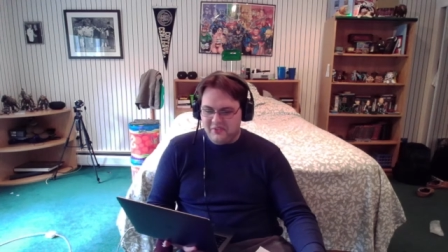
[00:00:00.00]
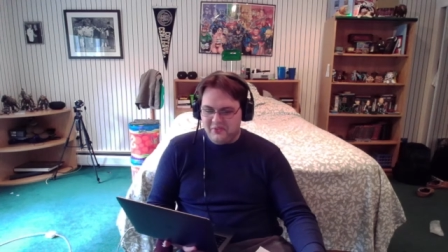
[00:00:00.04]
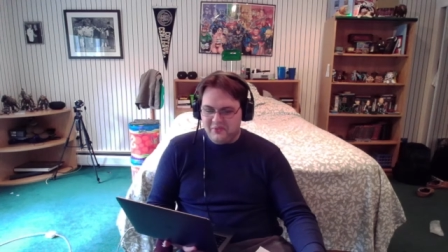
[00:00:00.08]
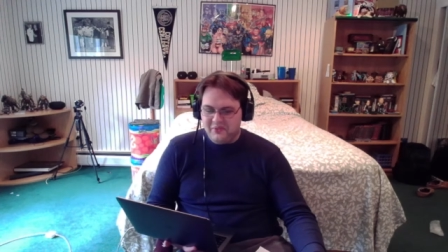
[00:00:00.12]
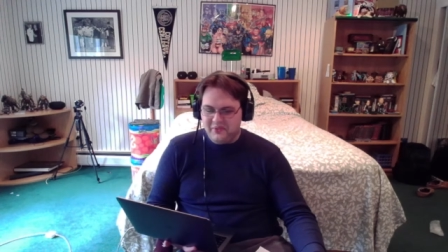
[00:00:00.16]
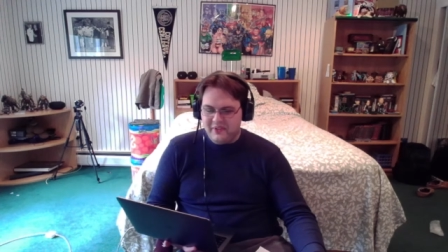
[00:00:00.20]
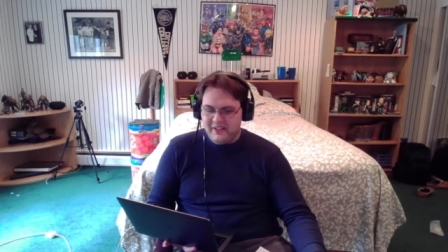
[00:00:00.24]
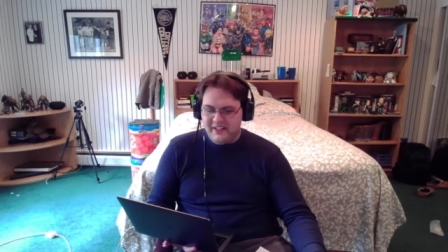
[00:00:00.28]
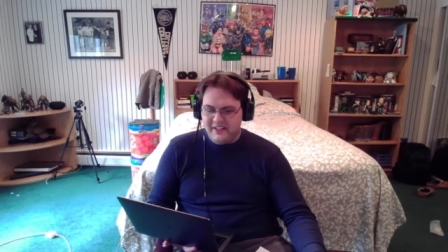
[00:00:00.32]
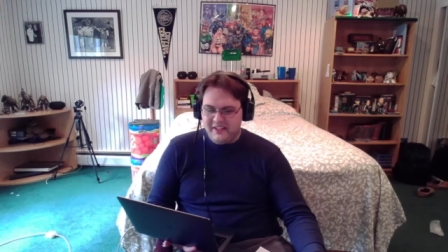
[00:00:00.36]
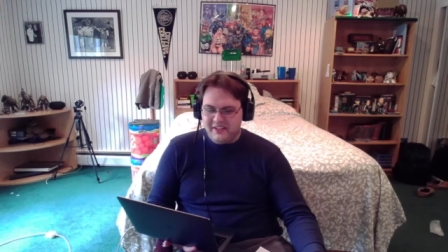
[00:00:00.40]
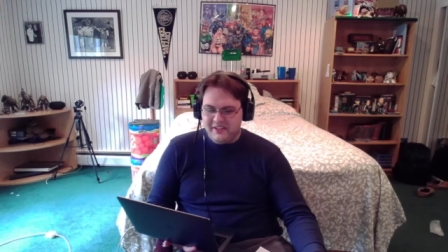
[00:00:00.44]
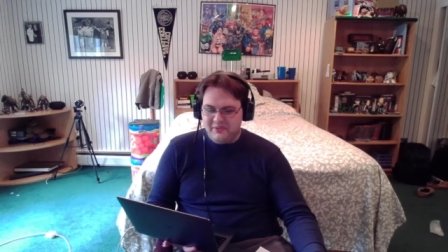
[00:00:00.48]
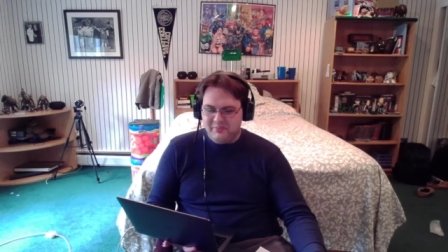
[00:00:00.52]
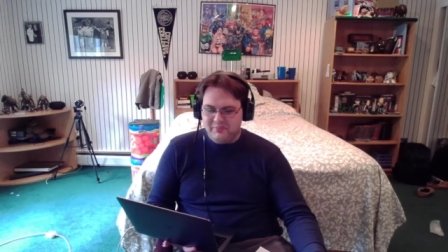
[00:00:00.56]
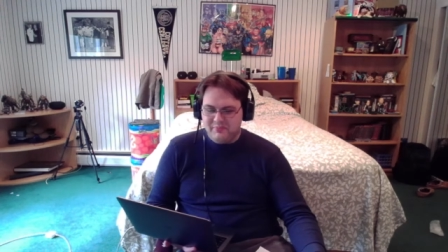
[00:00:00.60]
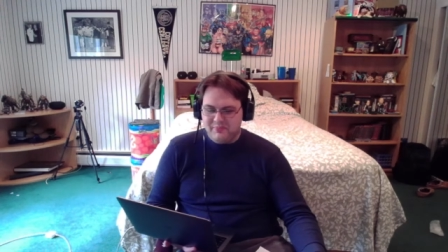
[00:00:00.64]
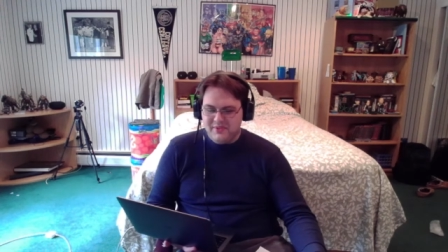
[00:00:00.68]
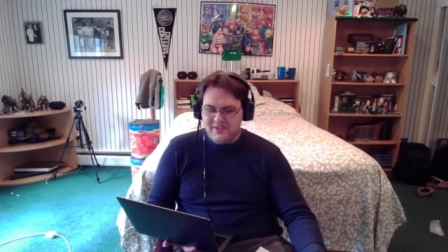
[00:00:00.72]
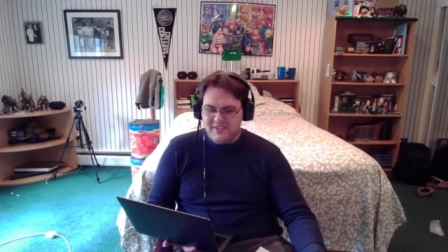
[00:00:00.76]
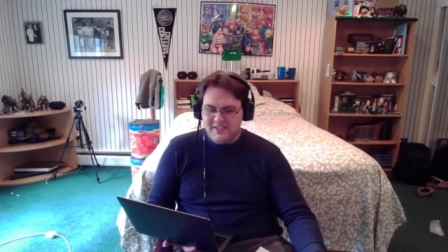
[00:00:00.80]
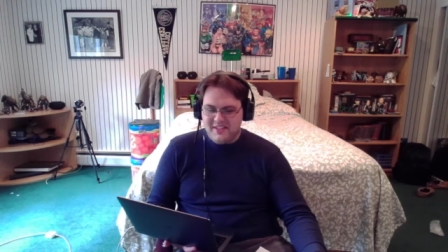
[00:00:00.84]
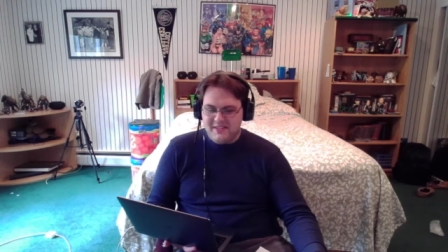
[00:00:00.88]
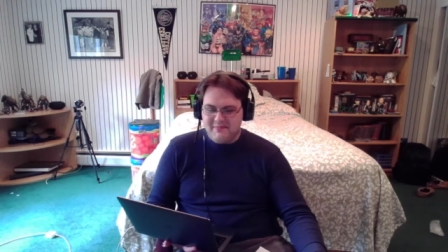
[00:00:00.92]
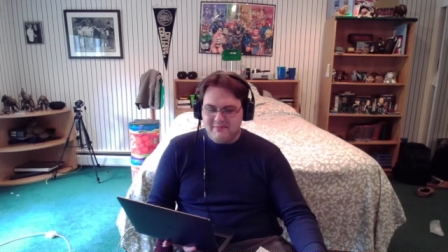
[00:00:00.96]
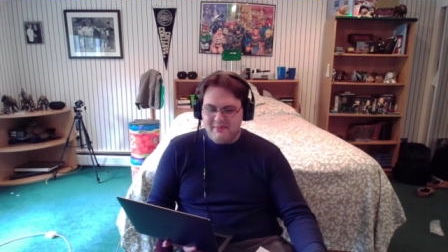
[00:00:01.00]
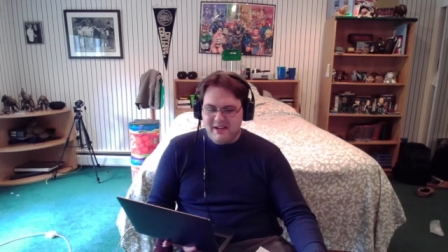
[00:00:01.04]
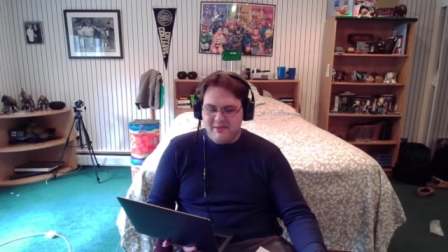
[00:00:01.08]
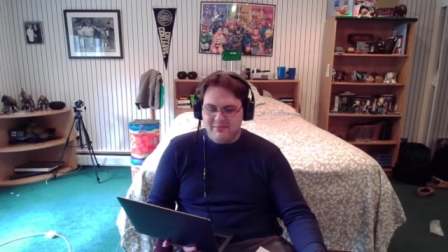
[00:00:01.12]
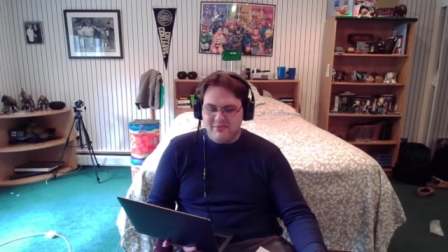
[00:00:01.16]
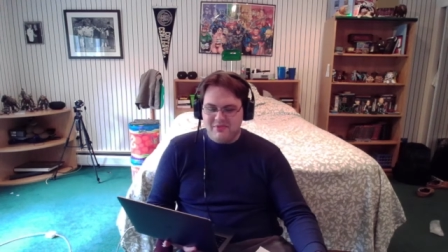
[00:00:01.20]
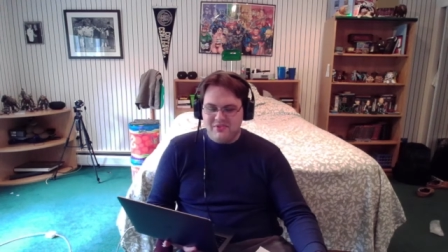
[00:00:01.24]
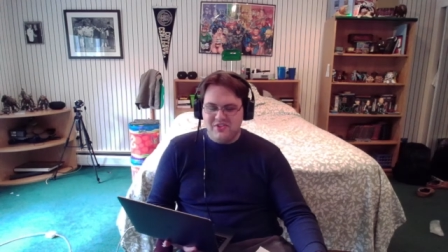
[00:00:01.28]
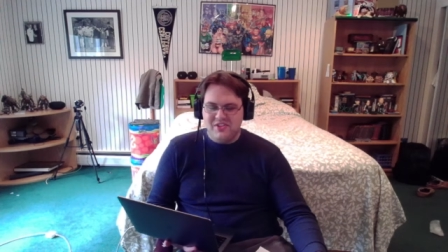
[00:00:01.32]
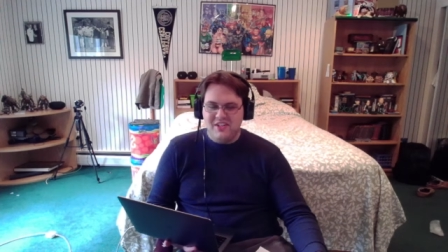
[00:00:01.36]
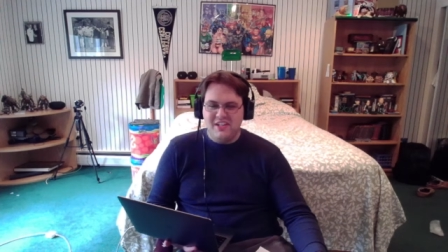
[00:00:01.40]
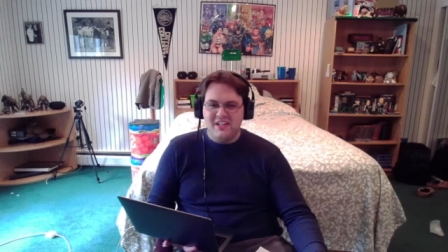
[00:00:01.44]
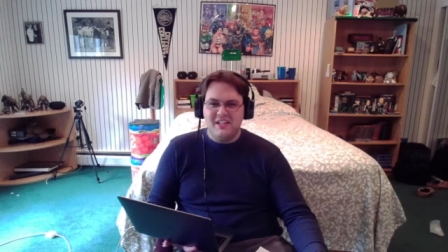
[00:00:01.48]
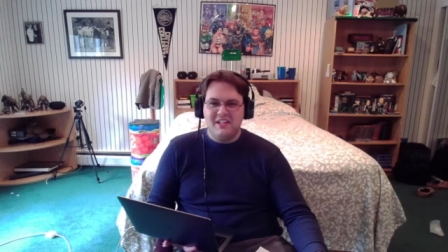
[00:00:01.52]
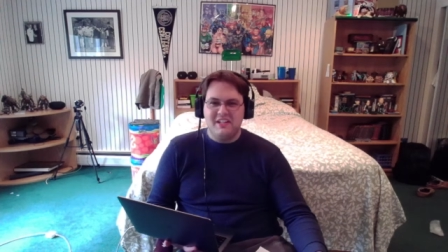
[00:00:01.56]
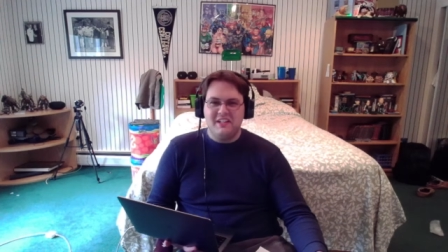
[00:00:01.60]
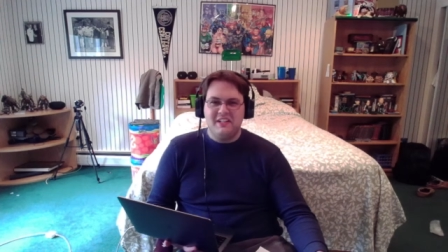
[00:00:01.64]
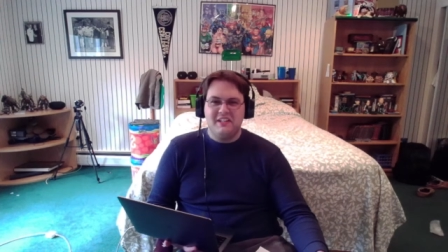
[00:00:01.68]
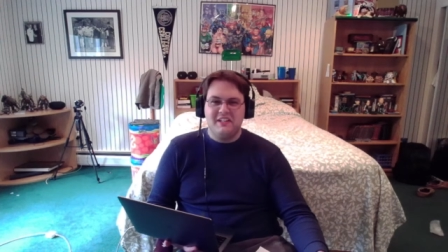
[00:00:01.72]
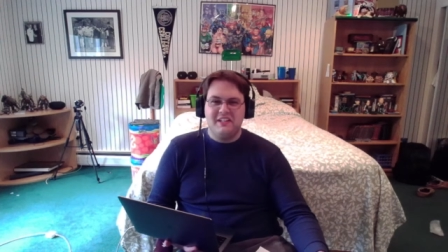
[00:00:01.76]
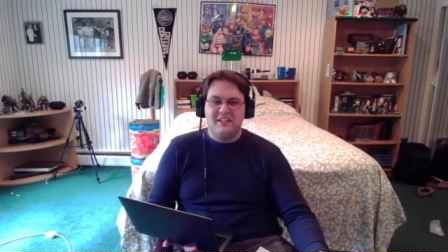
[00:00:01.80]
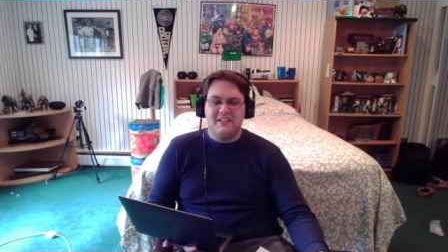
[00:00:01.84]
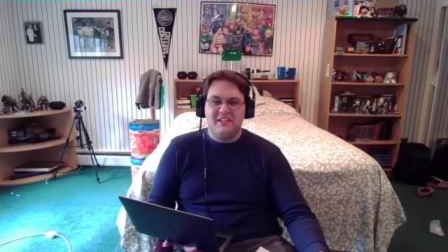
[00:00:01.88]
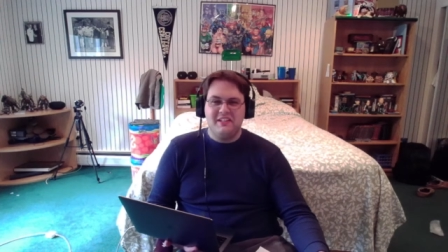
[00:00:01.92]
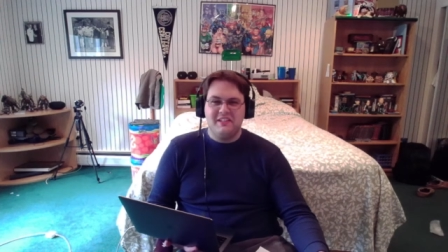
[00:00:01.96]
Well, Princess
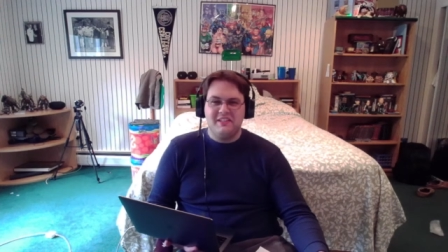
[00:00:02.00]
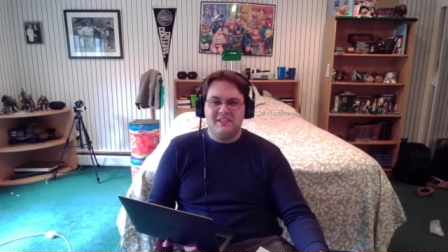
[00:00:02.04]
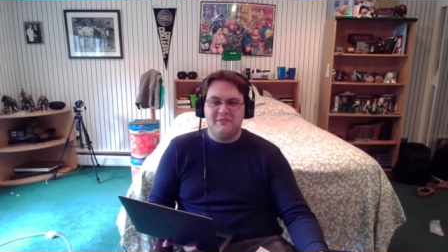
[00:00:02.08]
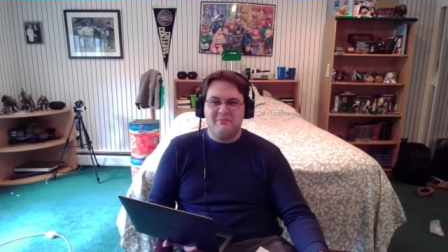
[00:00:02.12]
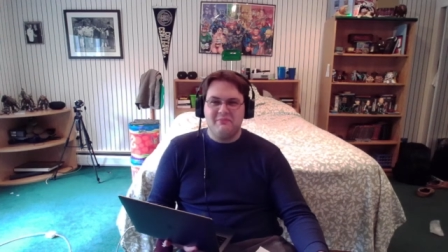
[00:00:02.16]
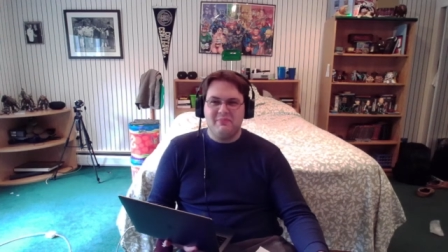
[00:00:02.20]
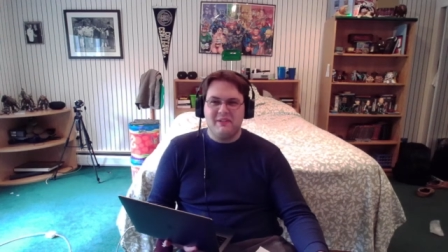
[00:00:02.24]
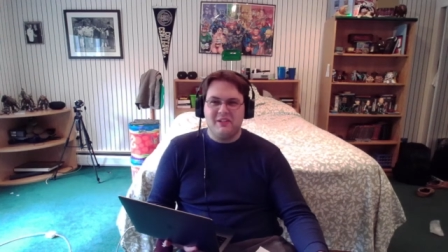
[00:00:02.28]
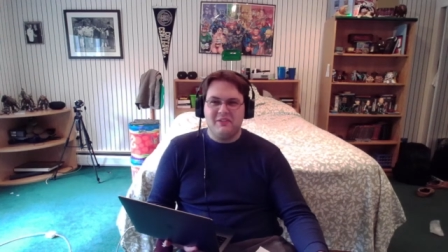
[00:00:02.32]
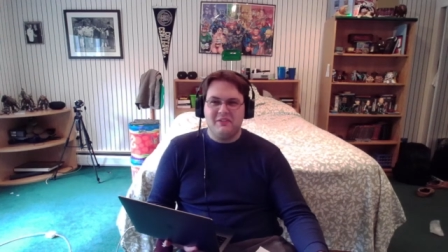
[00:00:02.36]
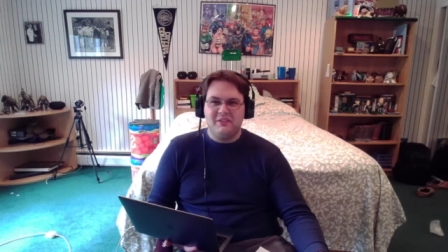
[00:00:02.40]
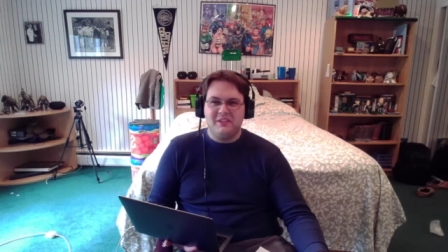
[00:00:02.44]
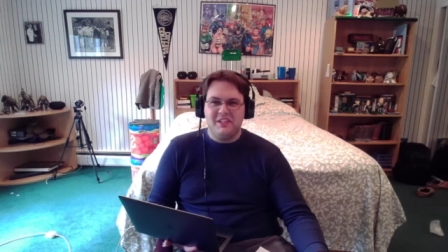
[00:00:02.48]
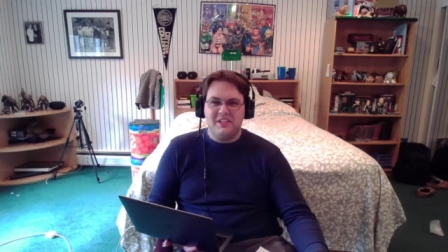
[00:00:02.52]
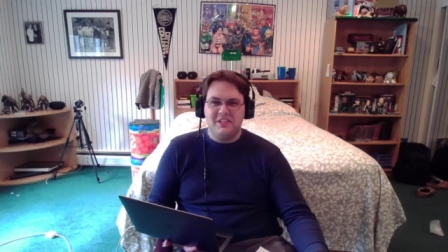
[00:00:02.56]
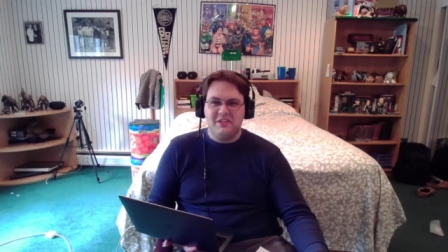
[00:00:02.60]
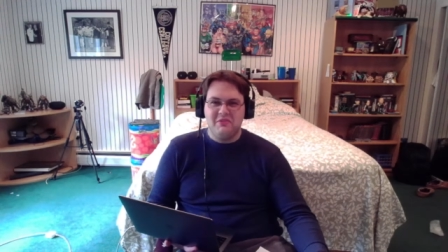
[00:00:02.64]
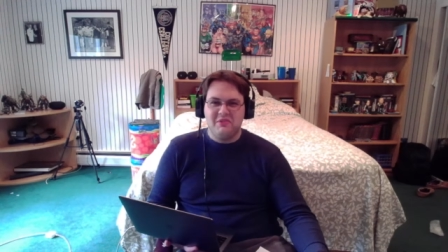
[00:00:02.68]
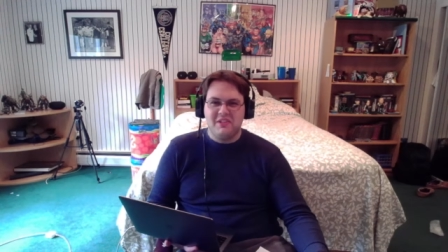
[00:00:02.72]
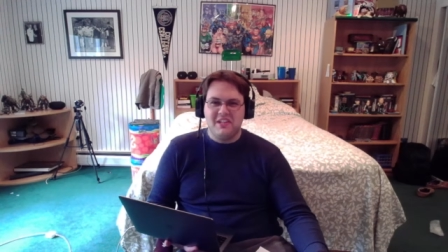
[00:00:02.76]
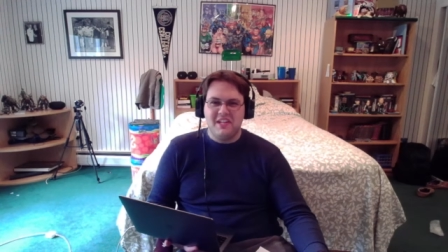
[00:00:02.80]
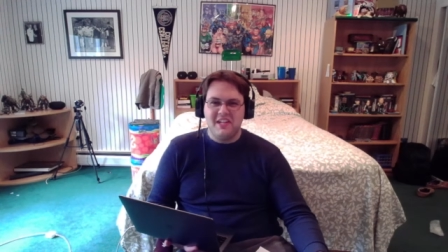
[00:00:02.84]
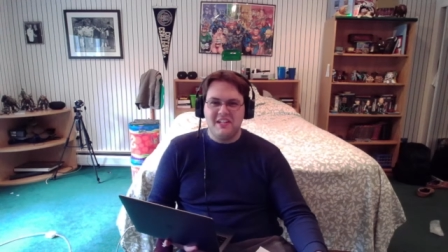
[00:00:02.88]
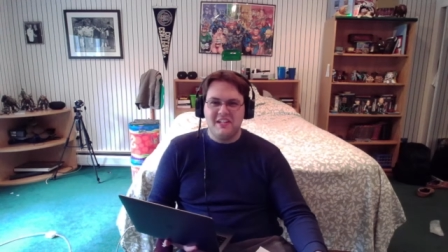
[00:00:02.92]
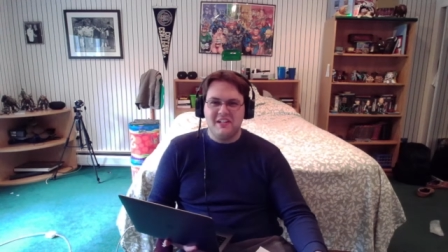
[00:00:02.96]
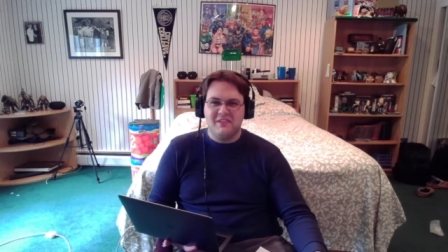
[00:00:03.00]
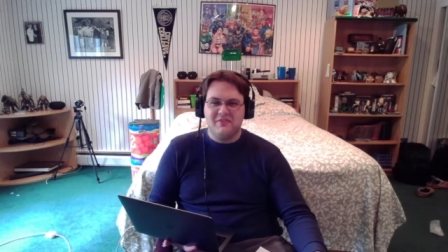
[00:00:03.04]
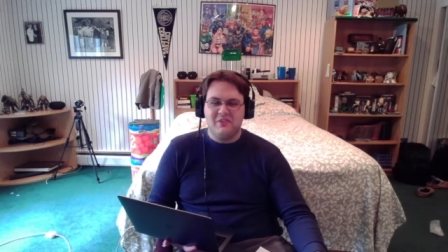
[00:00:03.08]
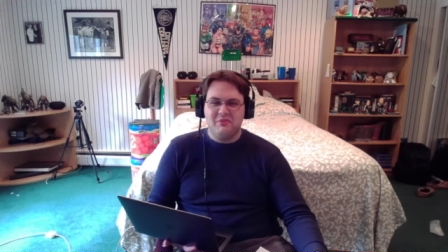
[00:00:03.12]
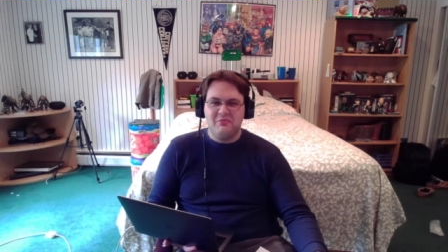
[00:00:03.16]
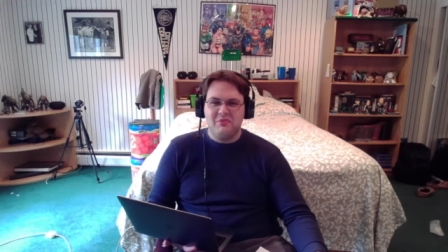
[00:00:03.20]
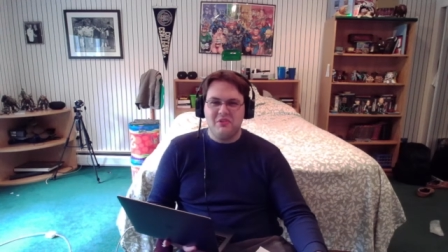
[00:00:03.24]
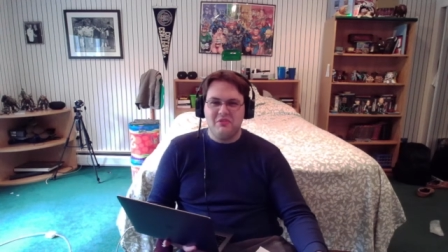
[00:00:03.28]
Mabushina is apparently Yukina from